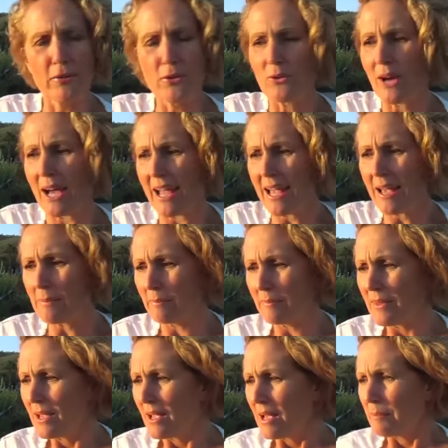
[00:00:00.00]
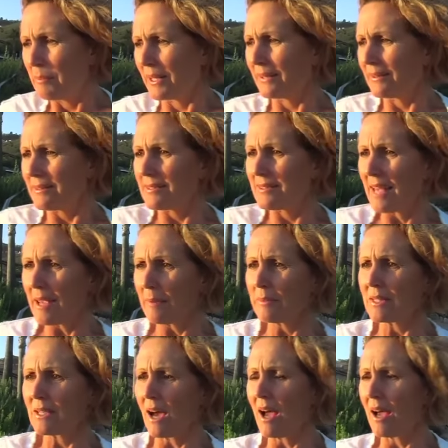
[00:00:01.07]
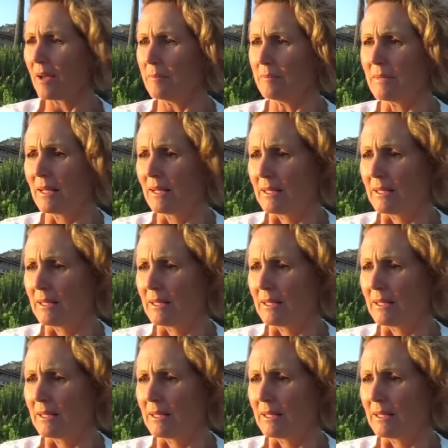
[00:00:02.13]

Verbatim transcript: who I am. But at the same time,